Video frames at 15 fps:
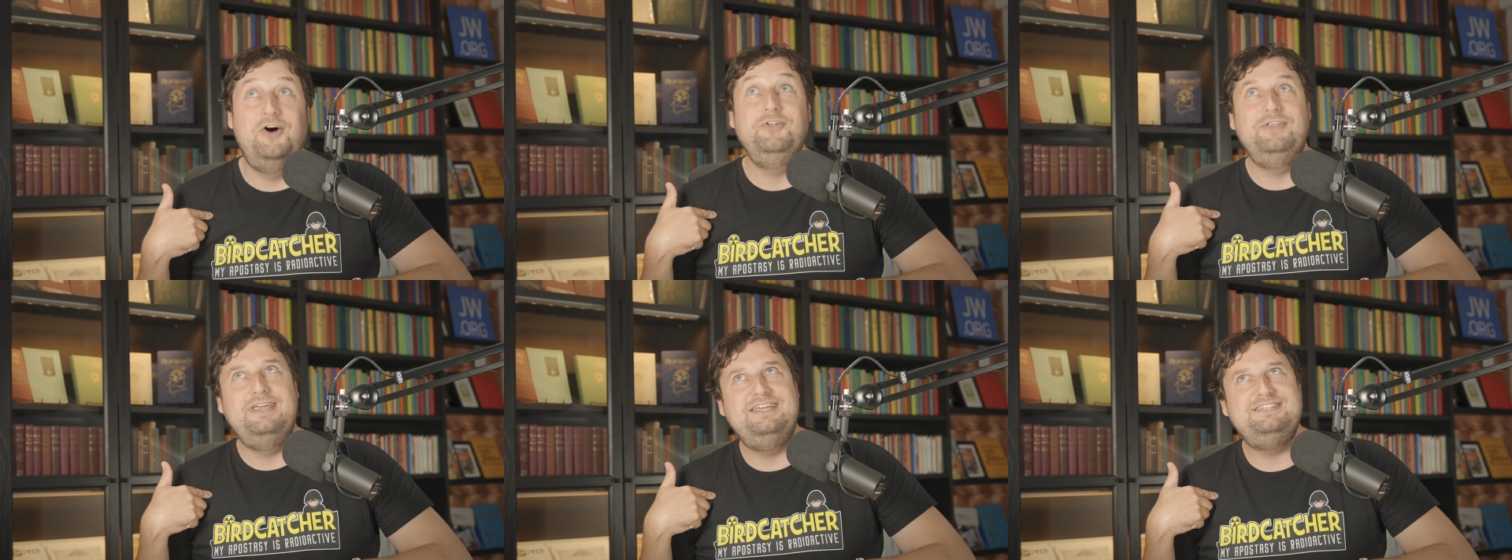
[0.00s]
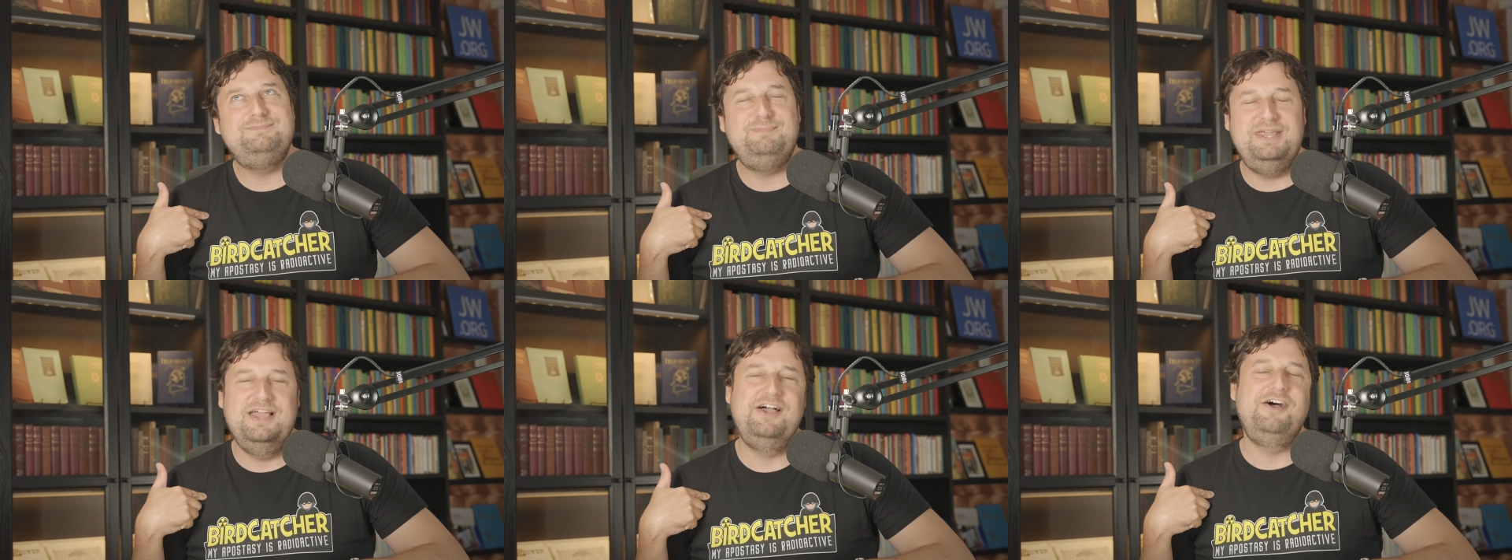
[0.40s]
on his
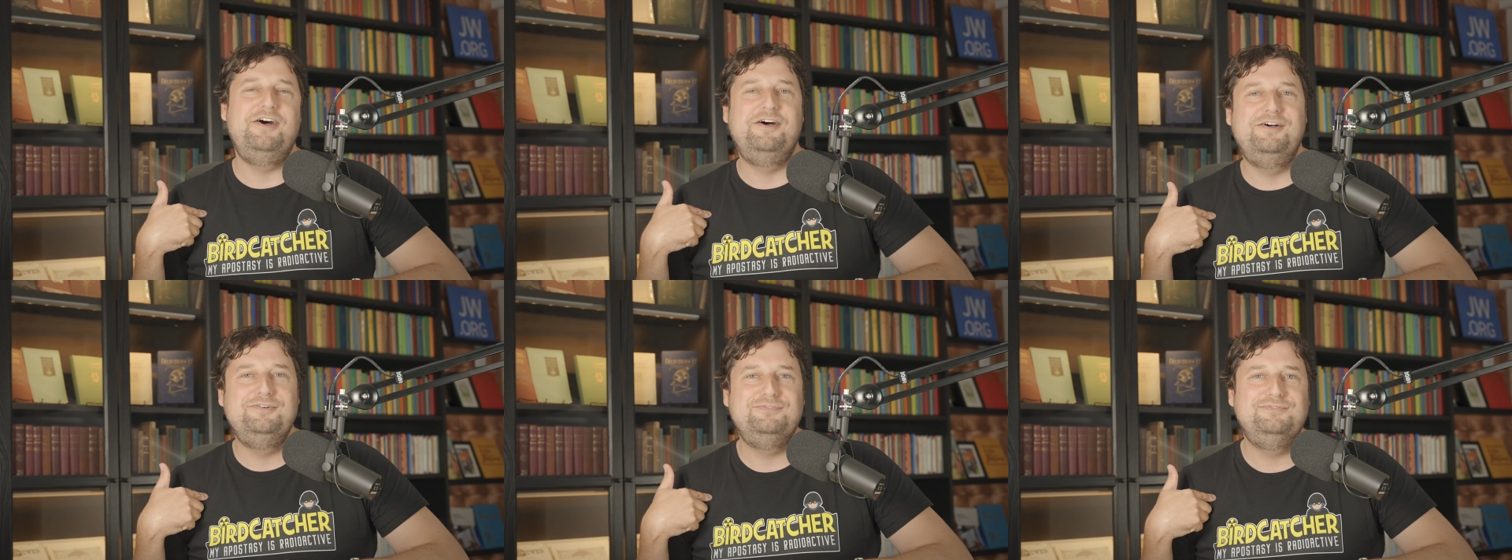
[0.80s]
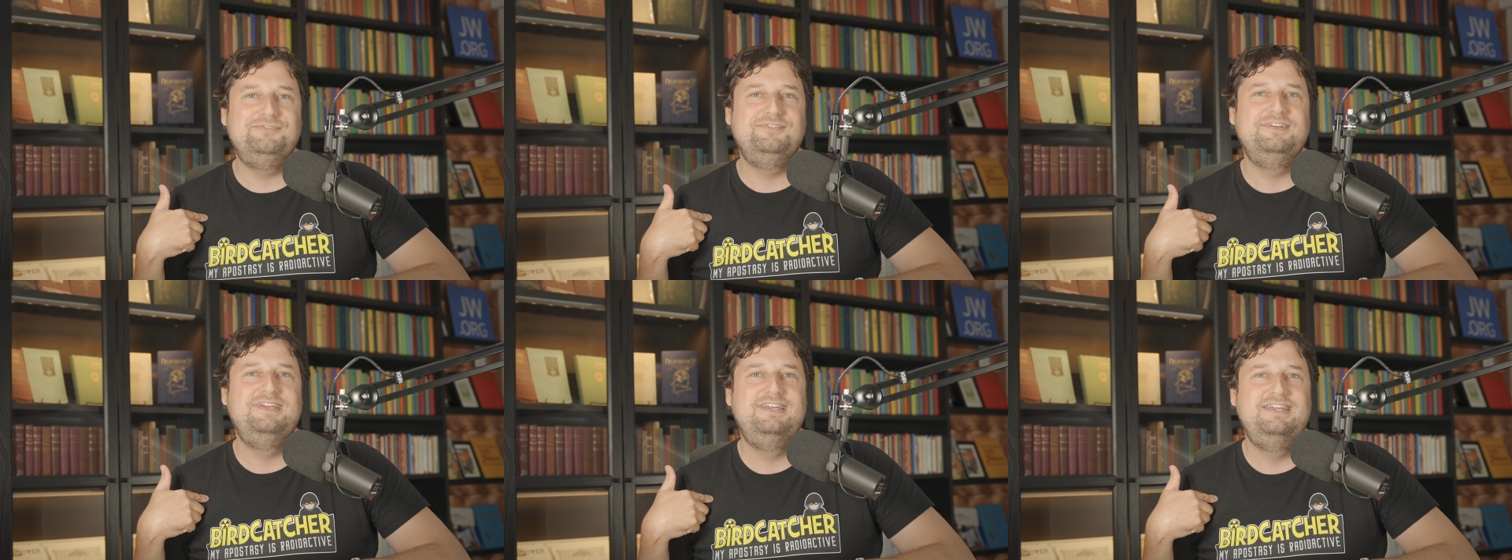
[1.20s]
behalf
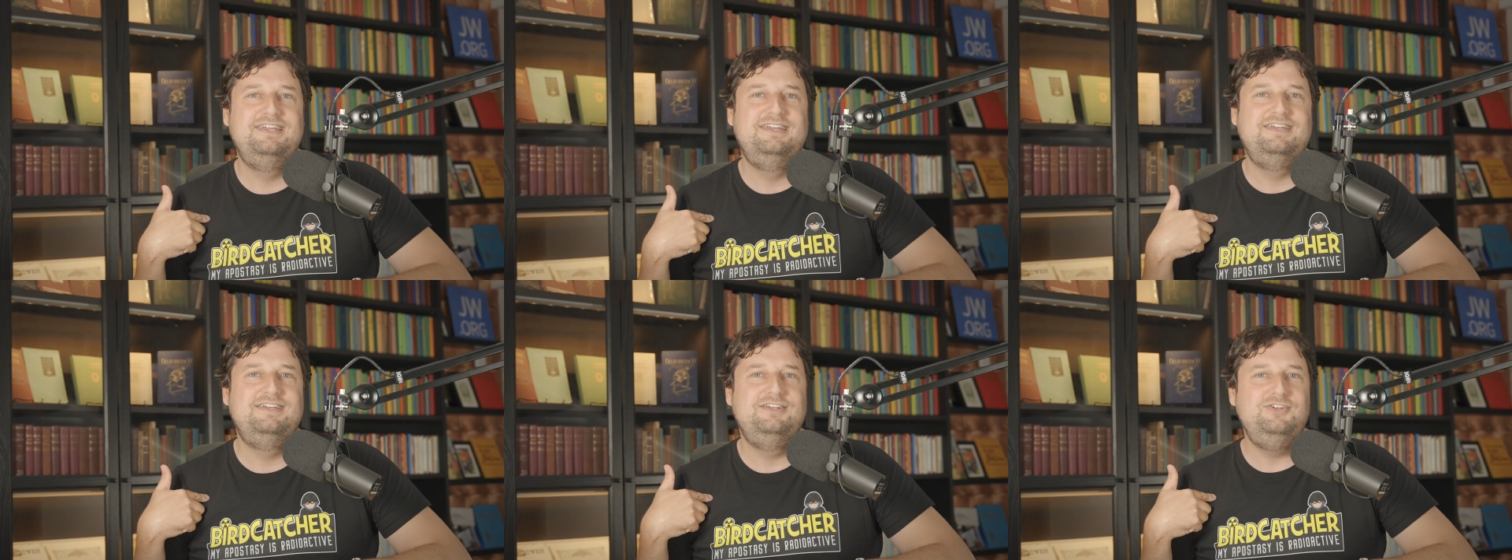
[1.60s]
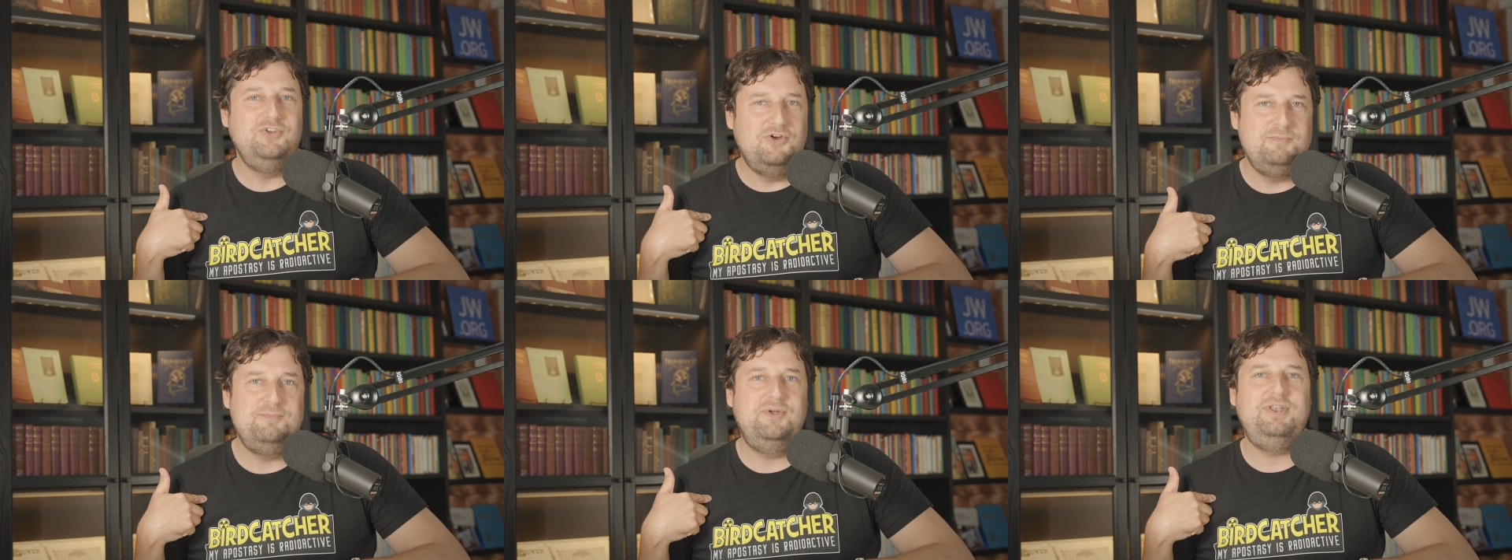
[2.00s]

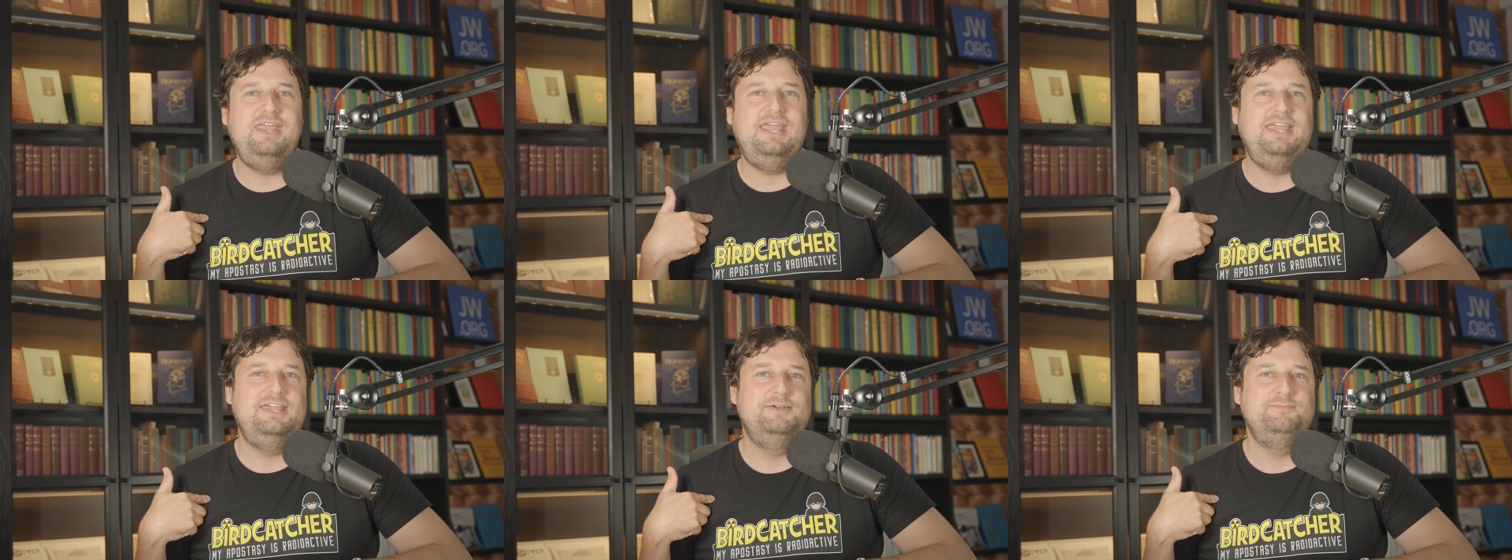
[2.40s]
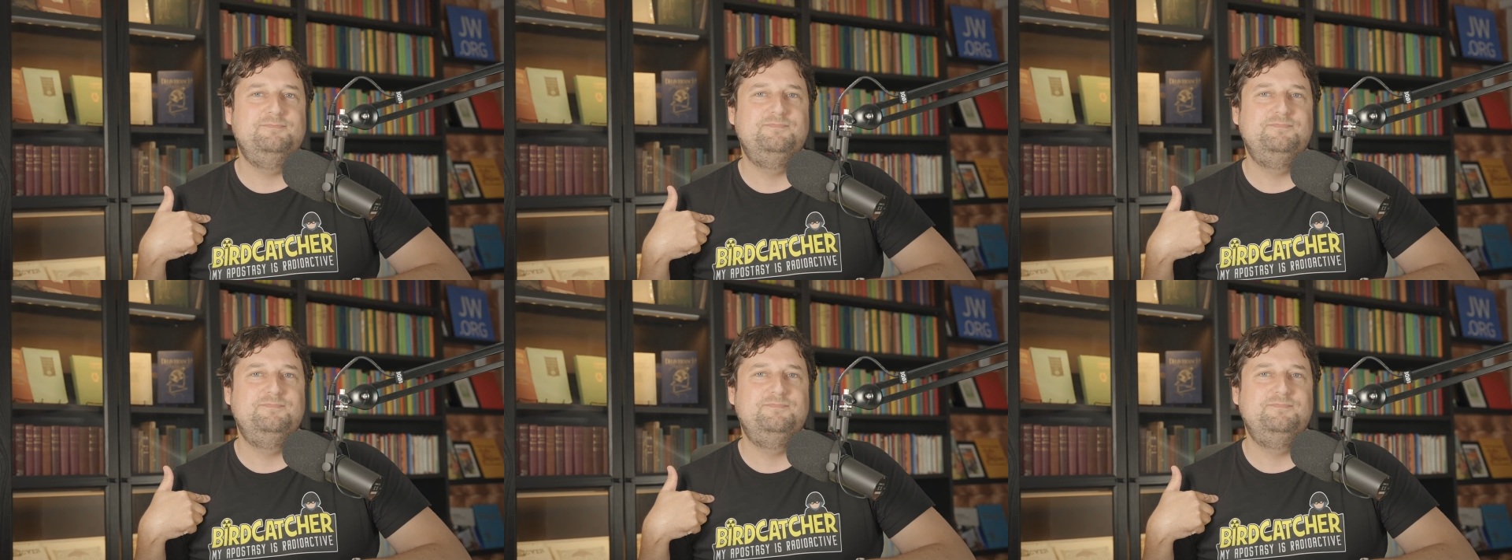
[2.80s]
your money.